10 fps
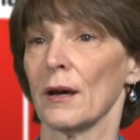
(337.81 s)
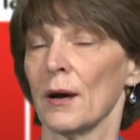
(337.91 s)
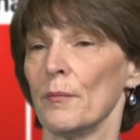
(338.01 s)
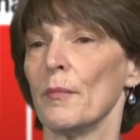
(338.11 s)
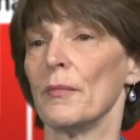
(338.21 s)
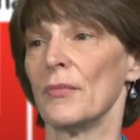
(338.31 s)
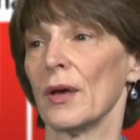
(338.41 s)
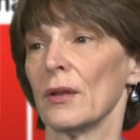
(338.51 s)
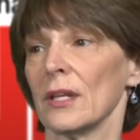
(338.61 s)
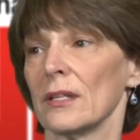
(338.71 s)

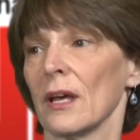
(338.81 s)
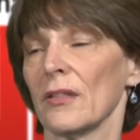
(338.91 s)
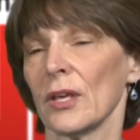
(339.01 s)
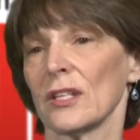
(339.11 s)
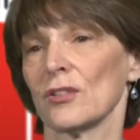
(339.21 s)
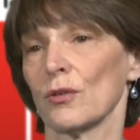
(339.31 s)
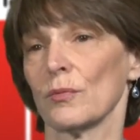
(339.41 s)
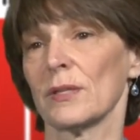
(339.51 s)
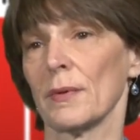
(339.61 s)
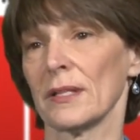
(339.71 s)
that I think it's our
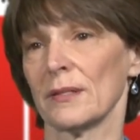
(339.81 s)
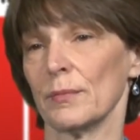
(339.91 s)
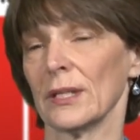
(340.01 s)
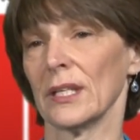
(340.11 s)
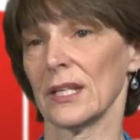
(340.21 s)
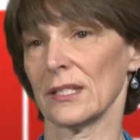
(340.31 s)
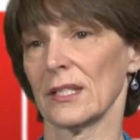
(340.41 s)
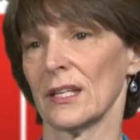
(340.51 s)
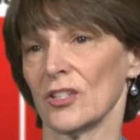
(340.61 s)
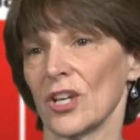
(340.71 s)
responsibility as
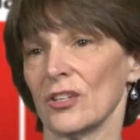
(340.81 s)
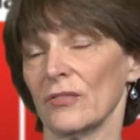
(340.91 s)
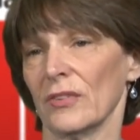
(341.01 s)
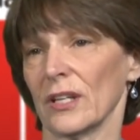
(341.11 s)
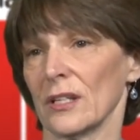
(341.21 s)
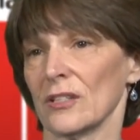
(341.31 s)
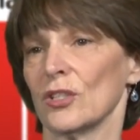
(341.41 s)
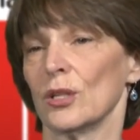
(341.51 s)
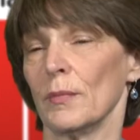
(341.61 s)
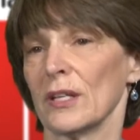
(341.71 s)
the Education
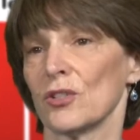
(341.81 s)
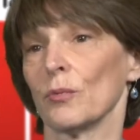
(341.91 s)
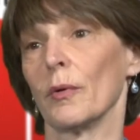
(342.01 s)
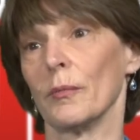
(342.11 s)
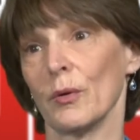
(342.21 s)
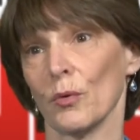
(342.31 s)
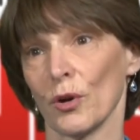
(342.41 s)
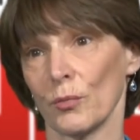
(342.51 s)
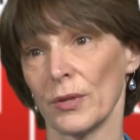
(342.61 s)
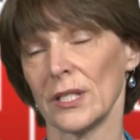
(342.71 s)
Foundation to make sure when we
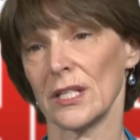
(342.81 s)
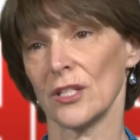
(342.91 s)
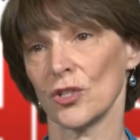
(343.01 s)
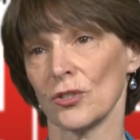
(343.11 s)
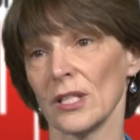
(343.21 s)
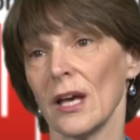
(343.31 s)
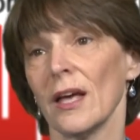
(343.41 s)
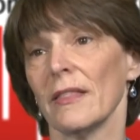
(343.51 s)
work with teachers